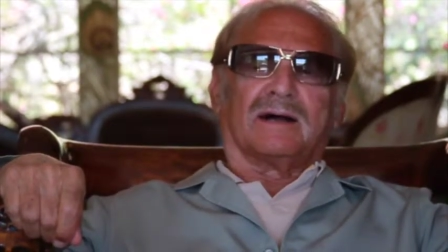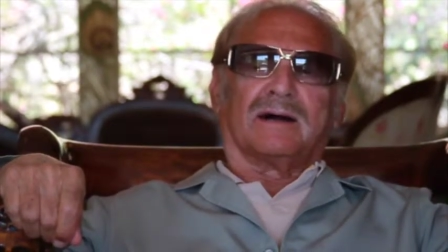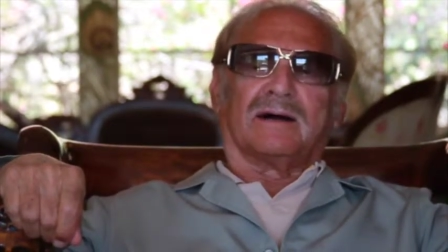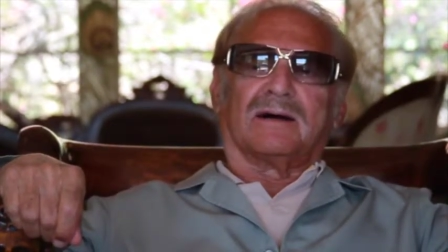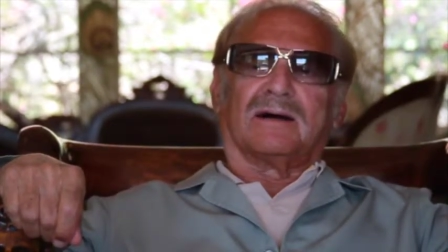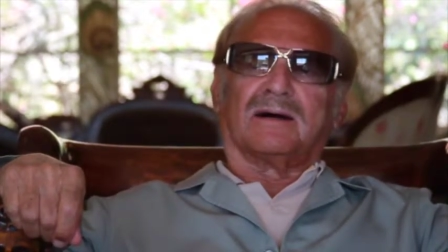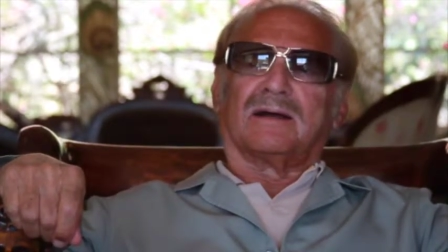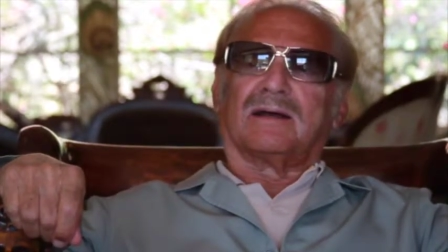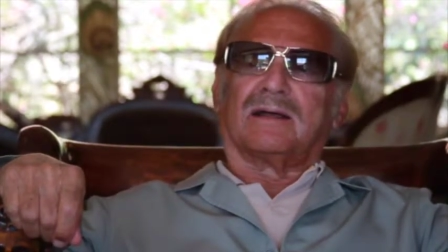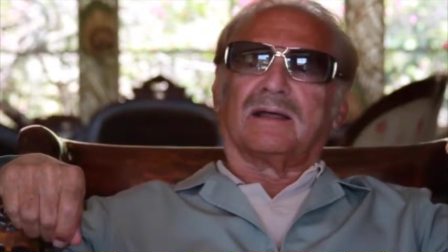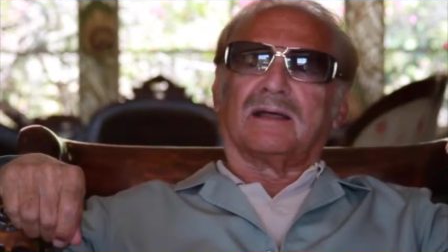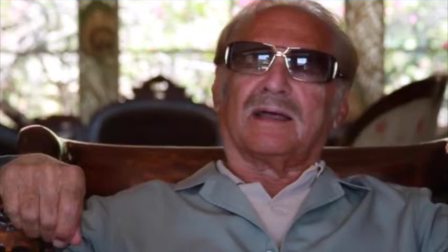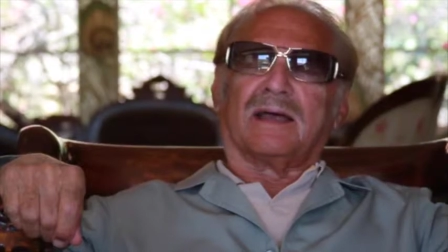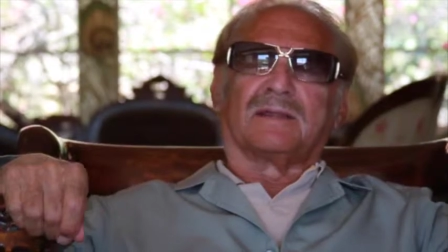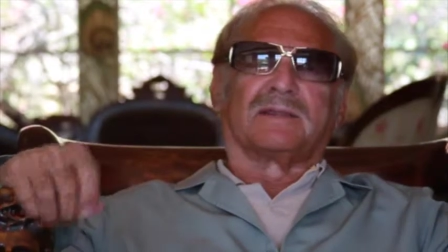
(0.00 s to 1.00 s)
uh,
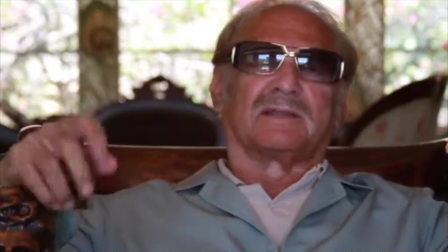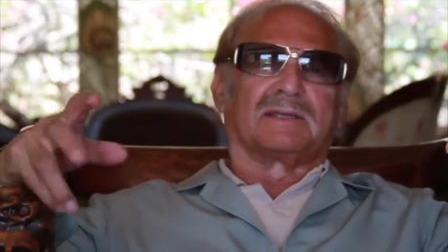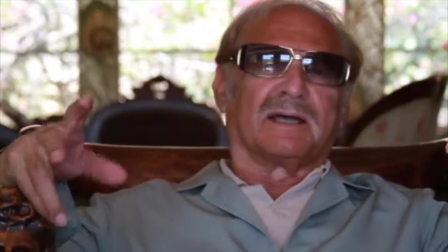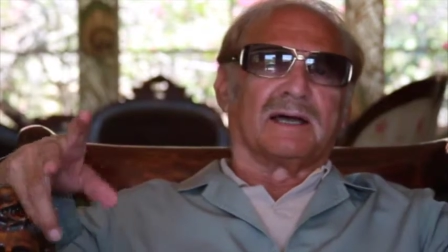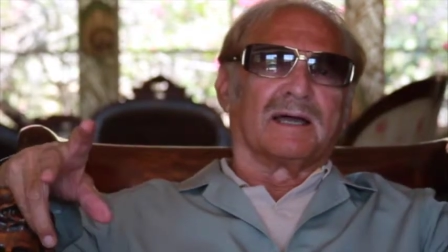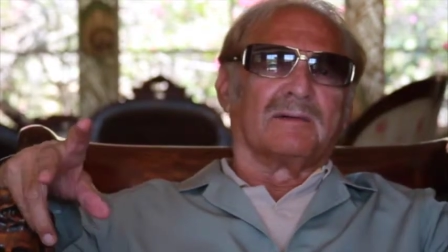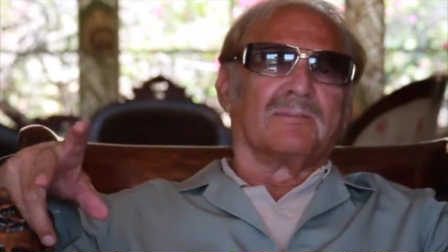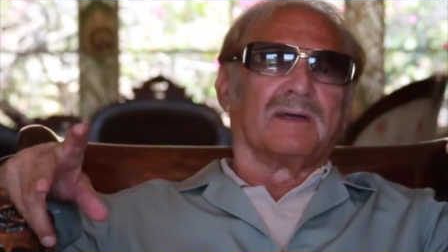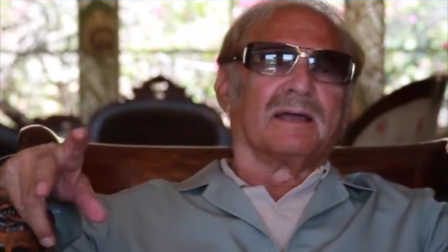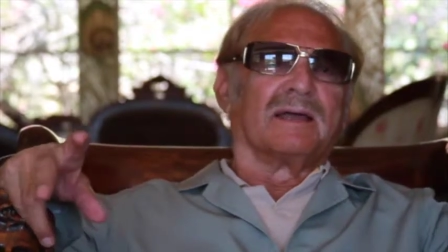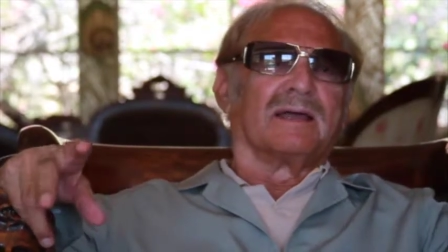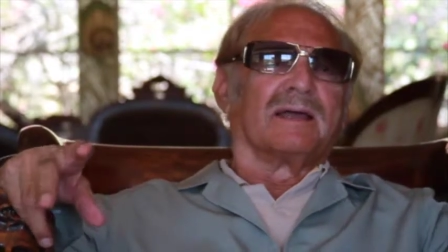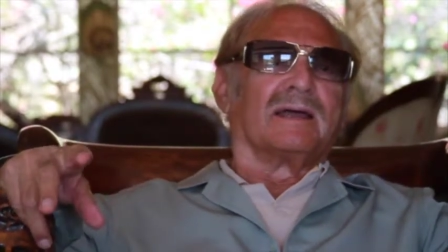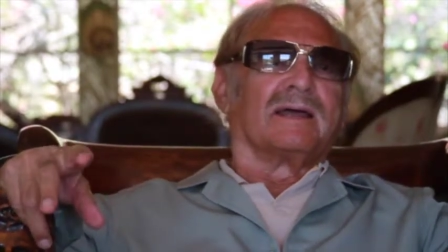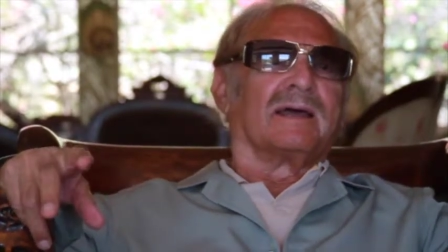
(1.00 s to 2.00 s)
at the time,
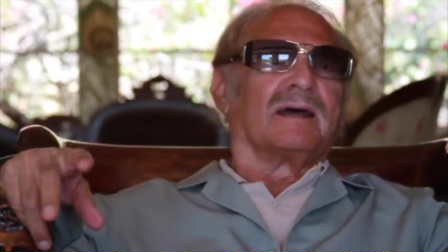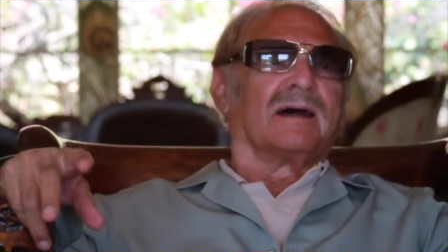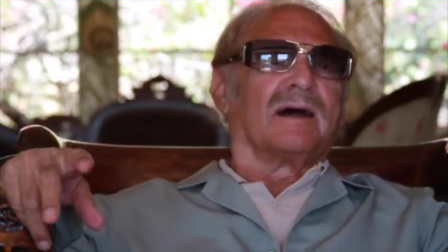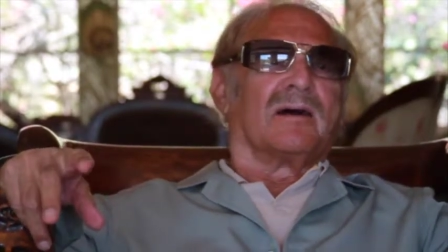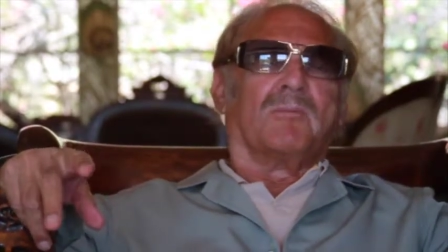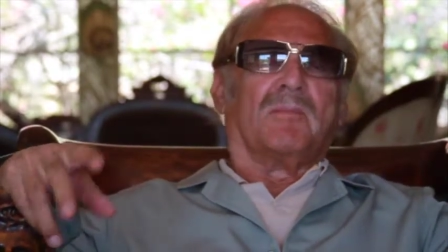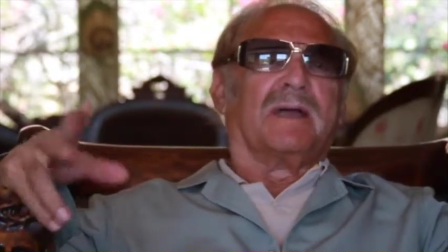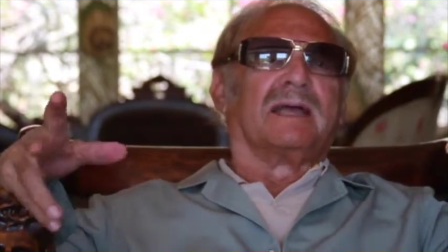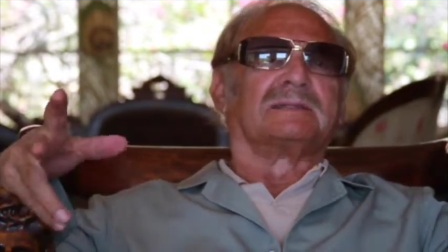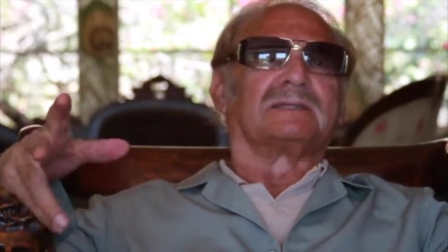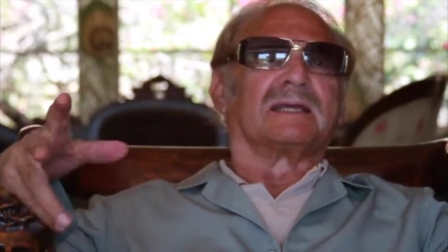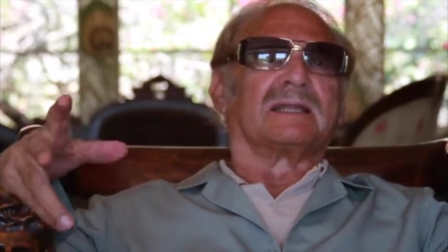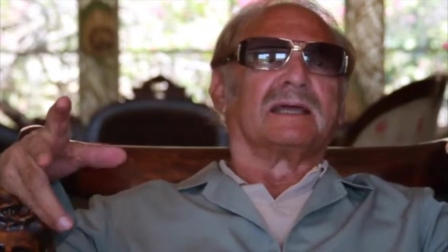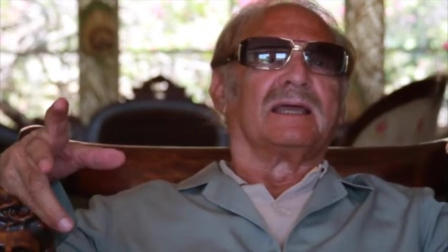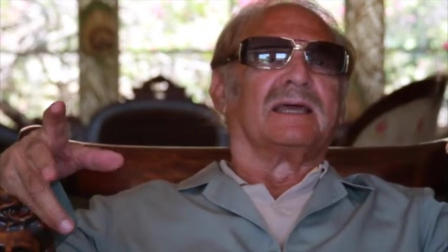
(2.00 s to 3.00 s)

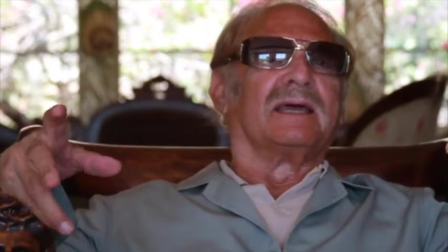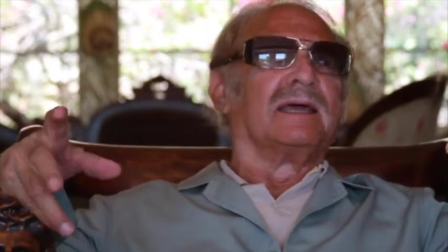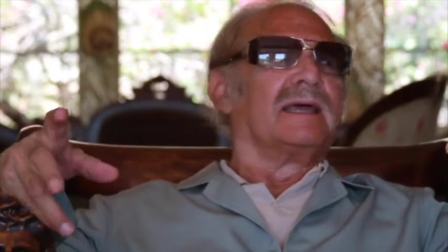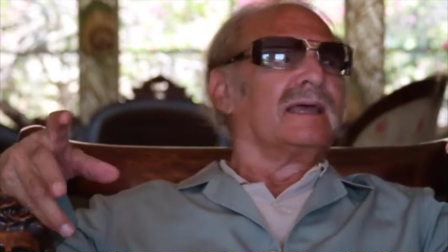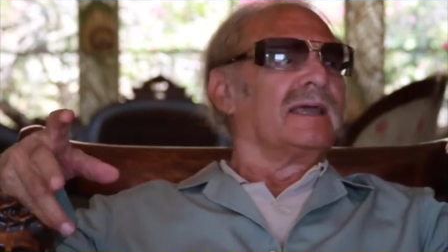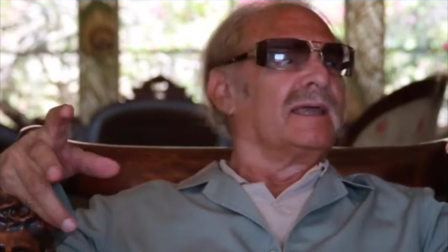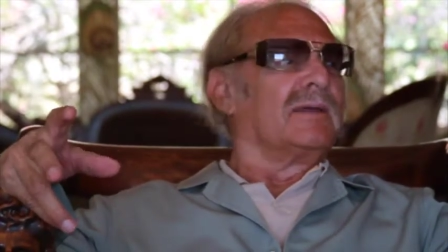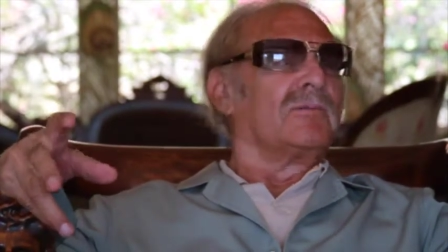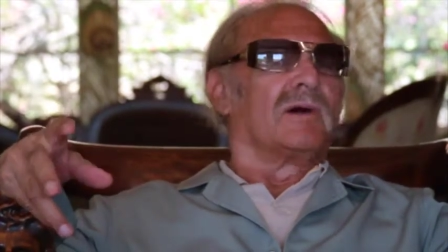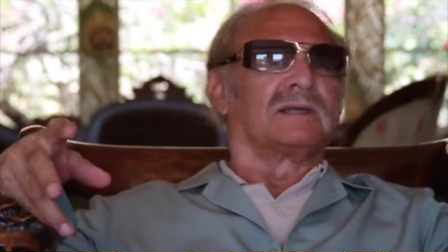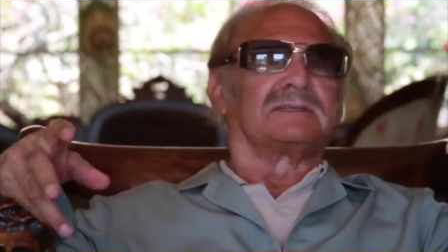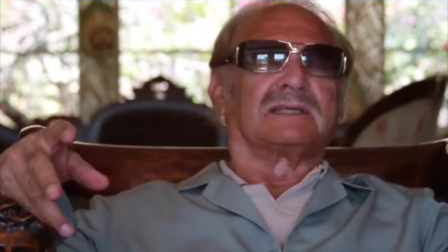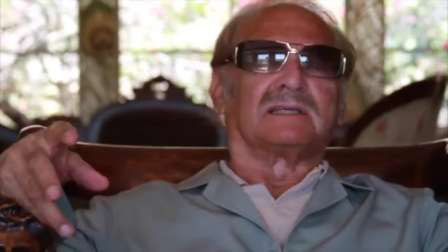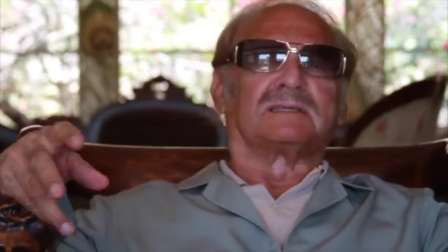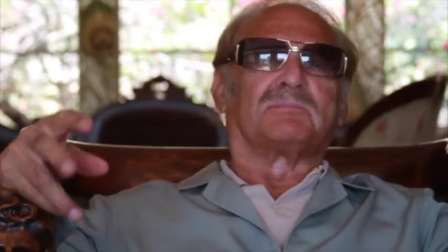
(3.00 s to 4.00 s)
amazingly, he
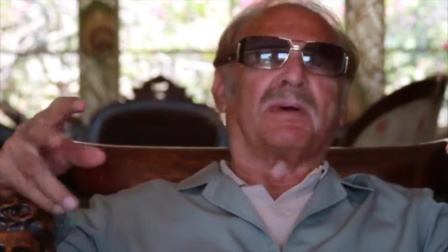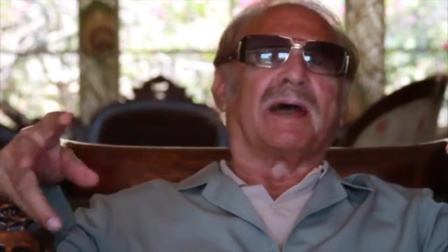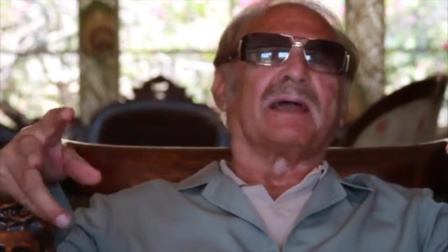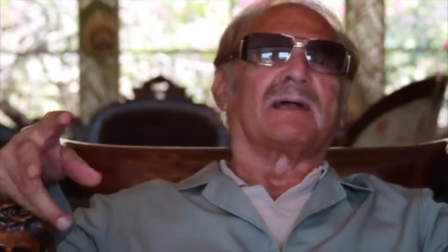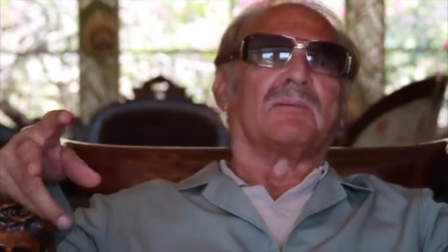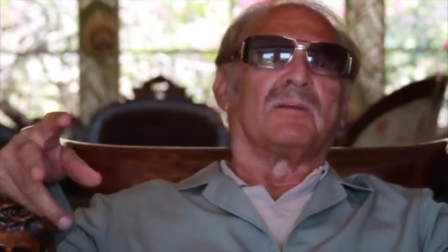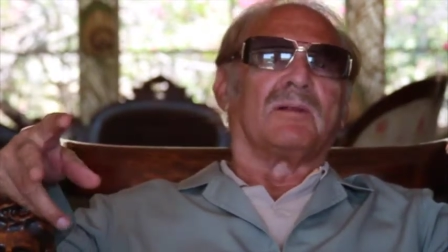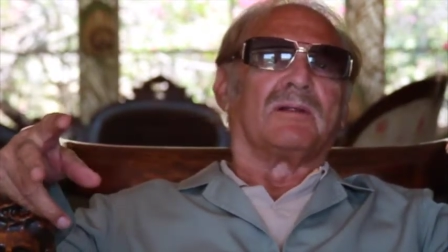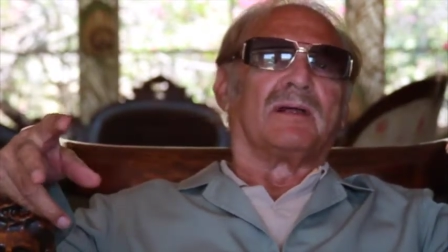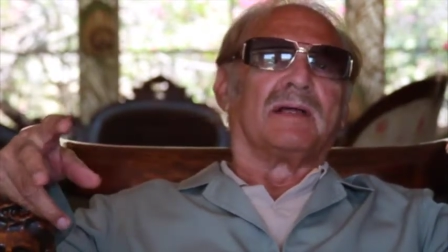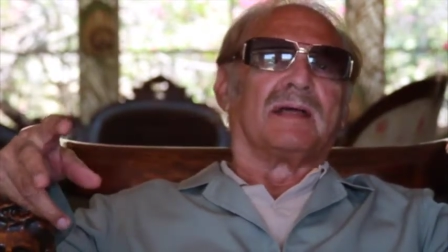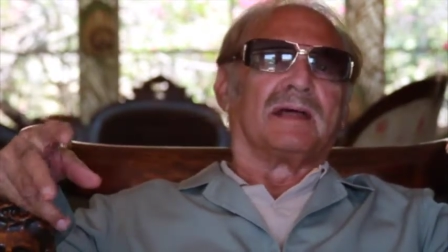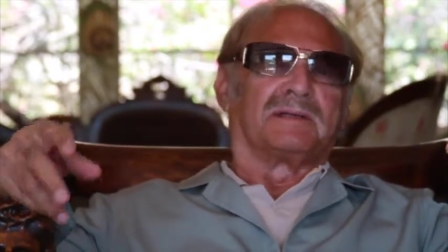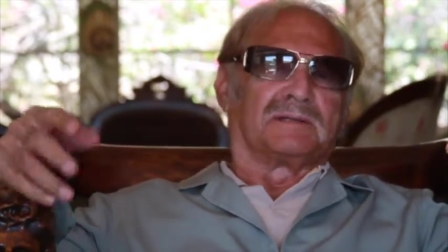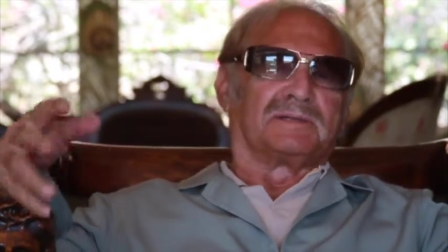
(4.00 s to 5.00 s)
wasn't as bankable
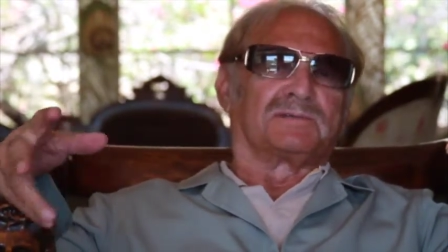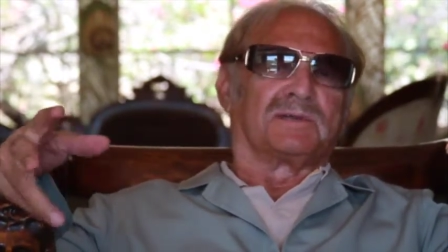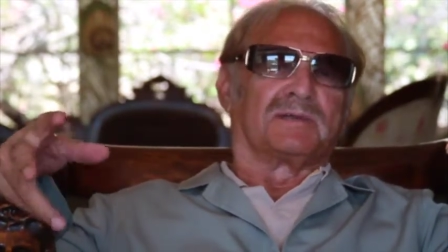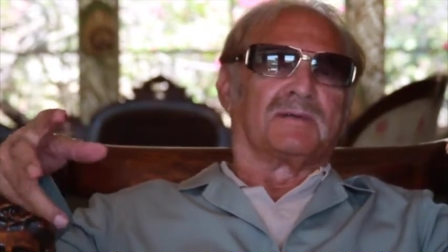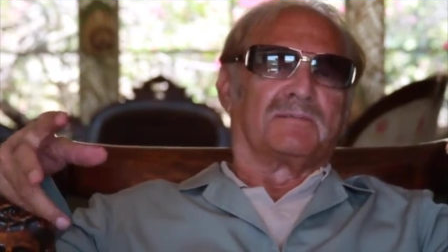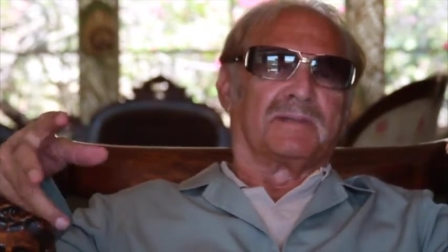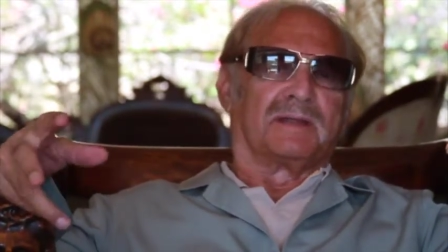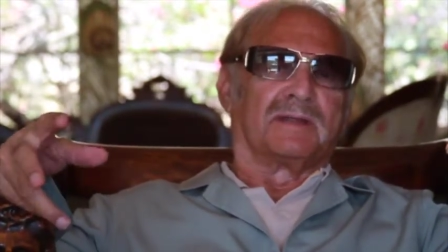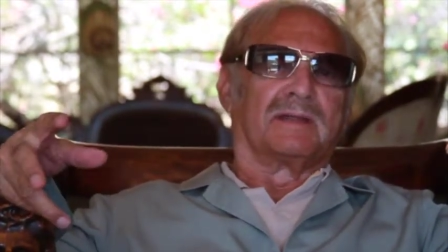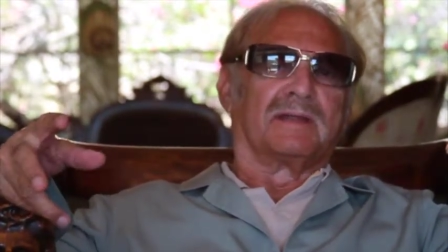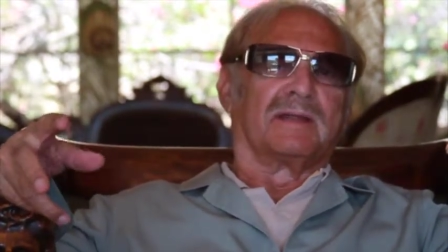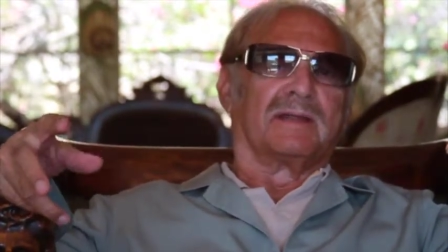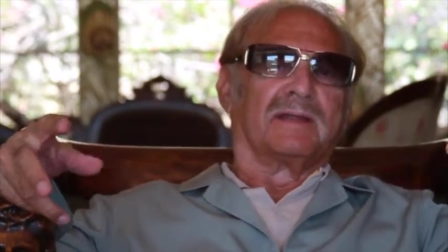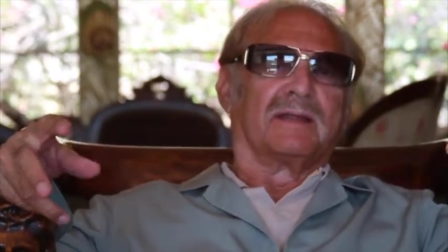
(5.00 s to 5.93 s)
as he should have been.